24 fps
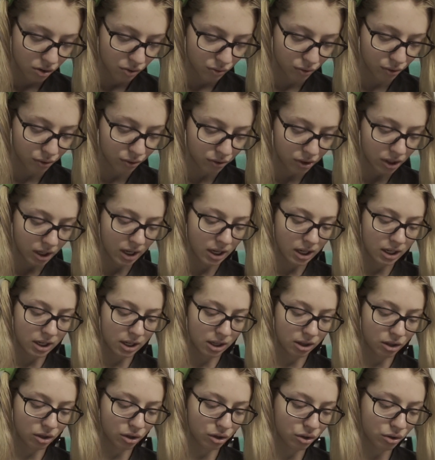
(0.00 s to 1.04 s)
routine
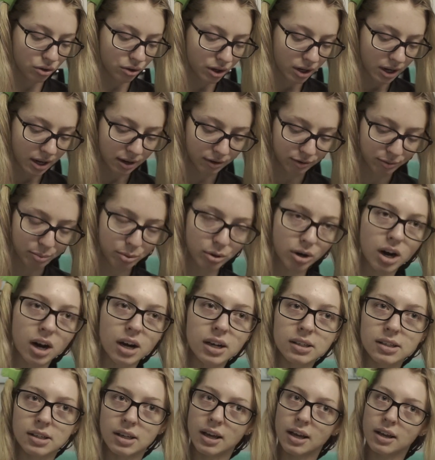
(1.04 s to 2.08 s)
and the creative
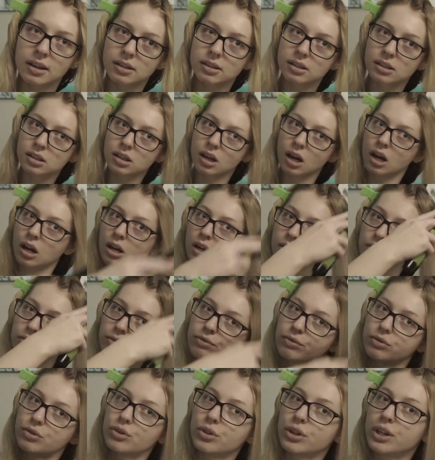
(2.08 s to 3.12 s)
process of
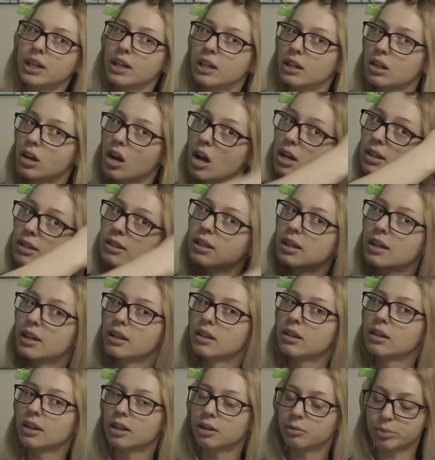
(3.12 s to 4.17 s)
creating content
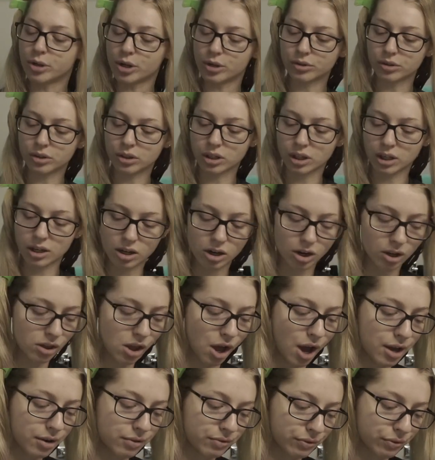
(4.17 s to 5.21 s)
and posting it
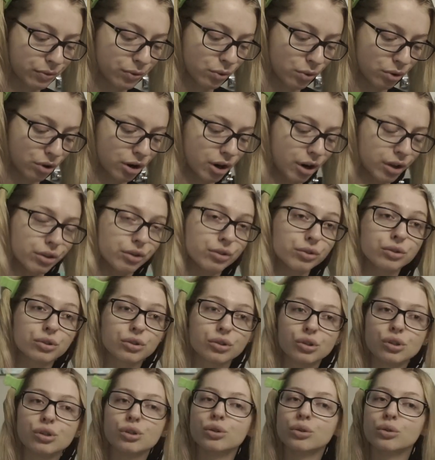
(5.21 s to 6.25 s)
online for
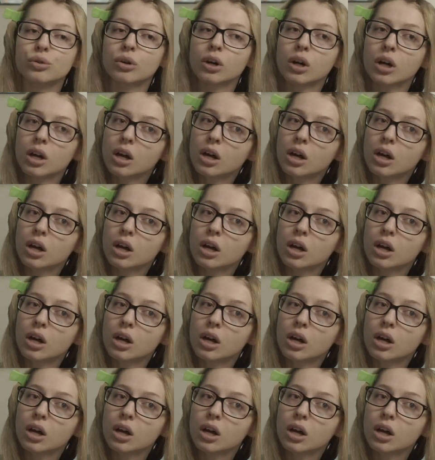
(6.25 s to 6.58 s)
others to